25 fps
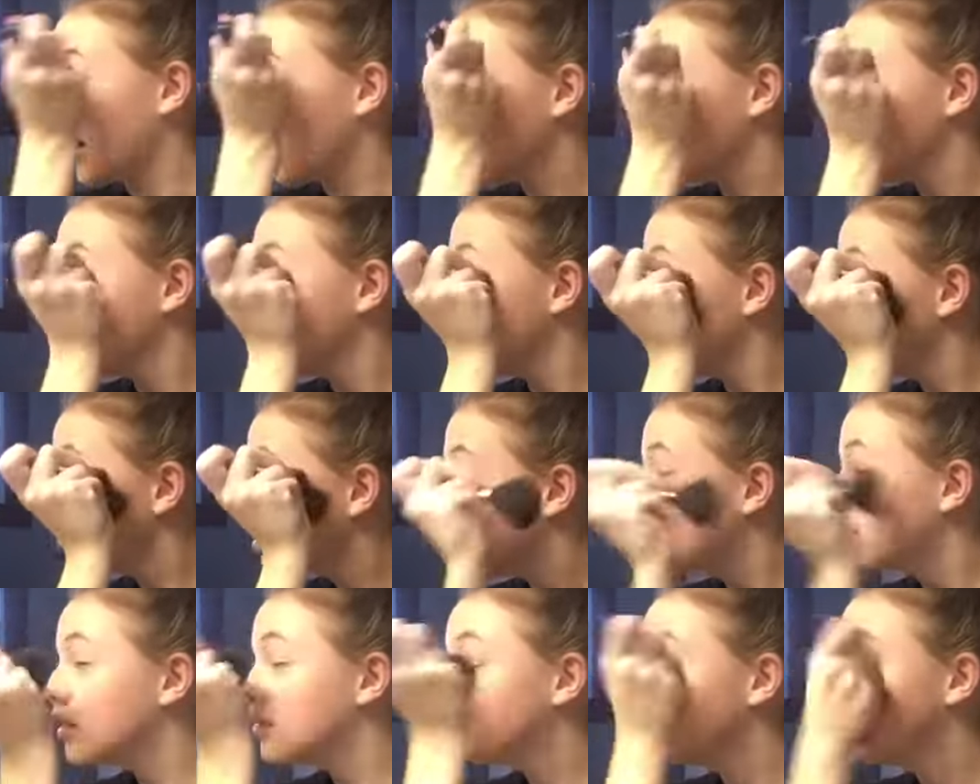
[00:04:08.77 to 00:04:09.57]
I'm not
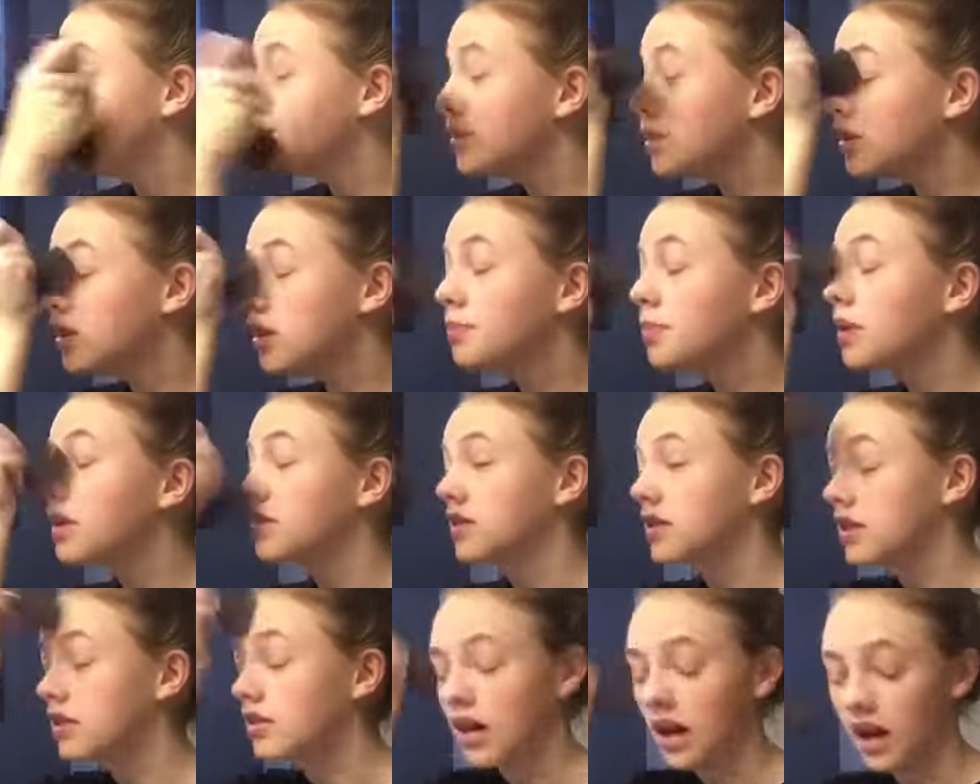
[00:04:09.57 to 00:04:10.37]
a beauty
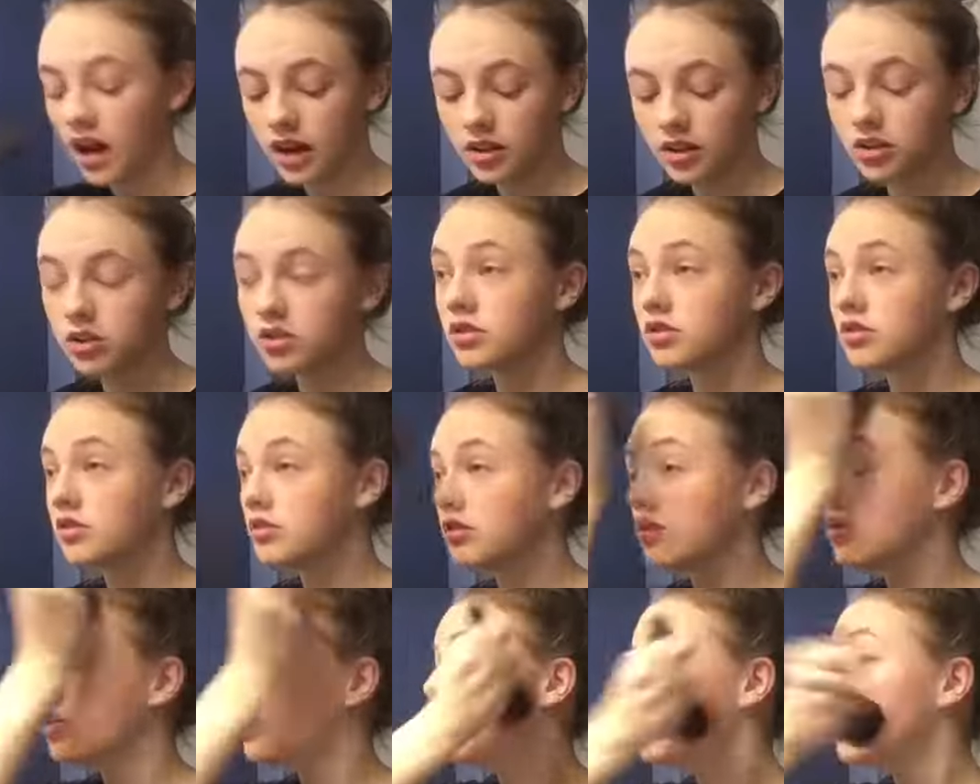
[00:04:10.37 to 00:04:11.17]
person. I just
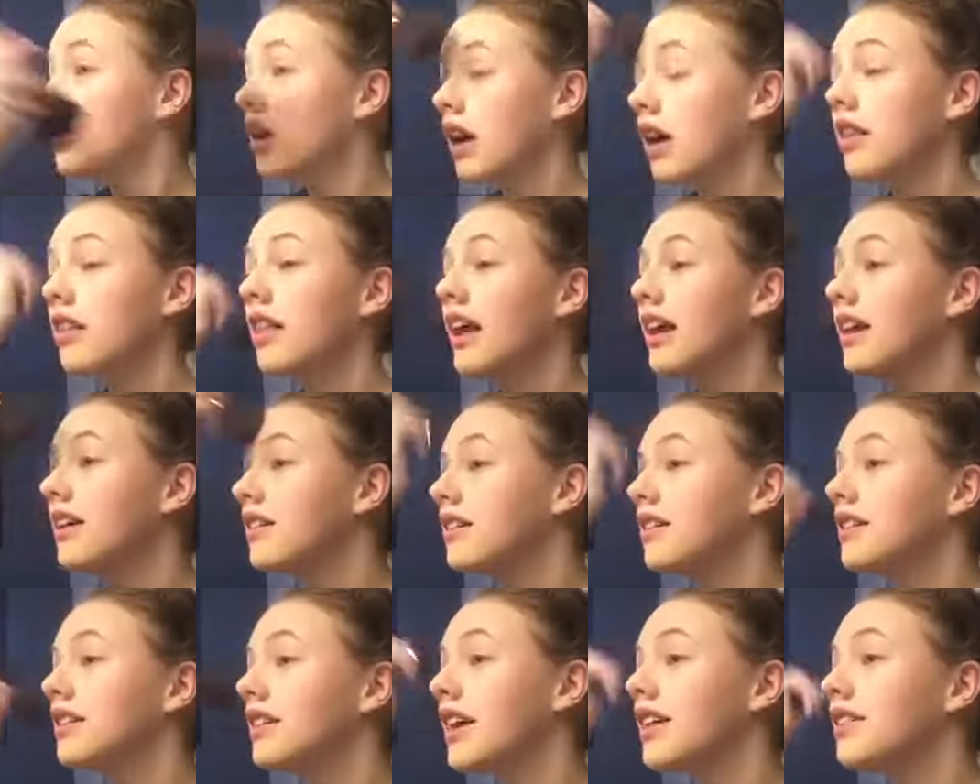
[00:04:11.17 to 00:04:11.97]
do what I
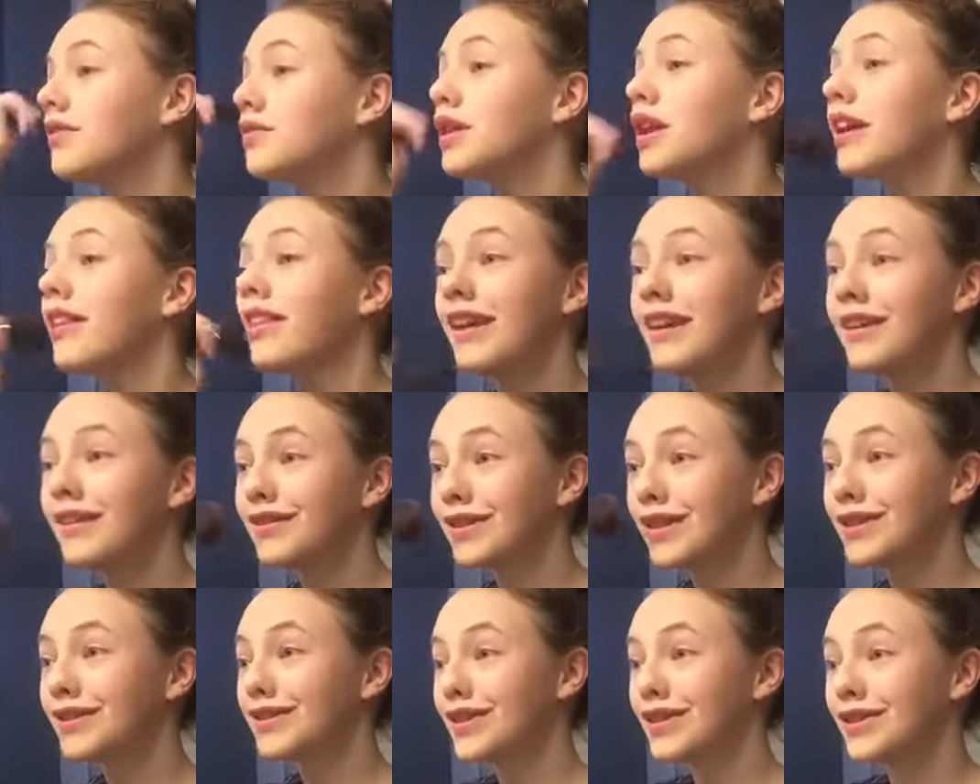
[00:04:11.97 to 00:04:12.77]
like and what I think
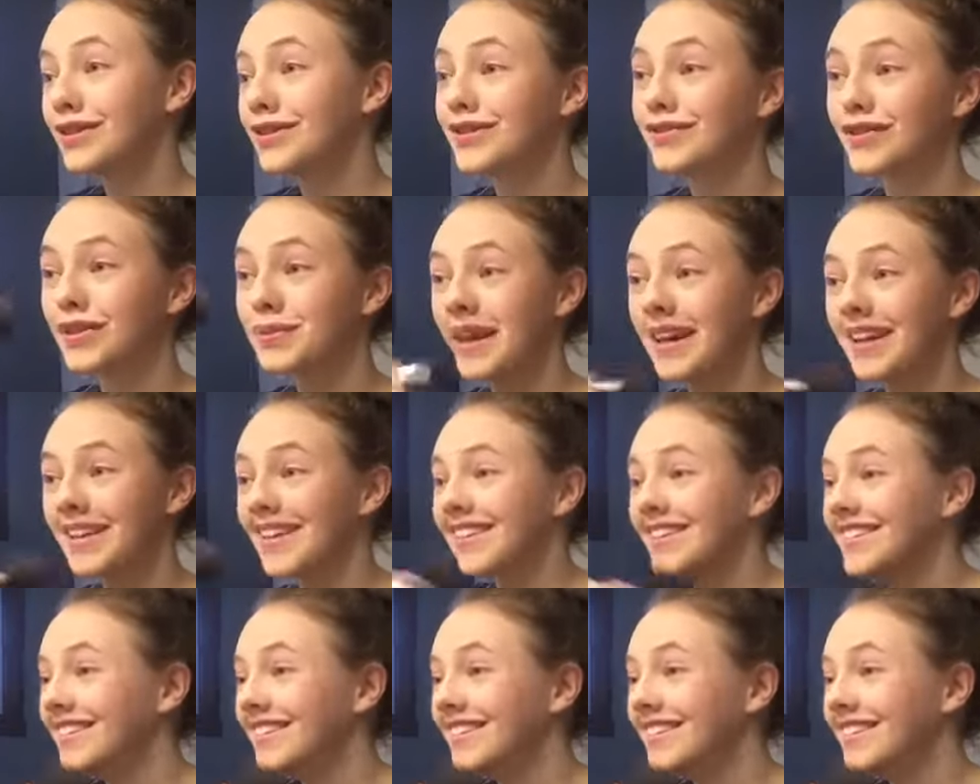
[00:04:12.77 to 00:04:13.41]
is good for me.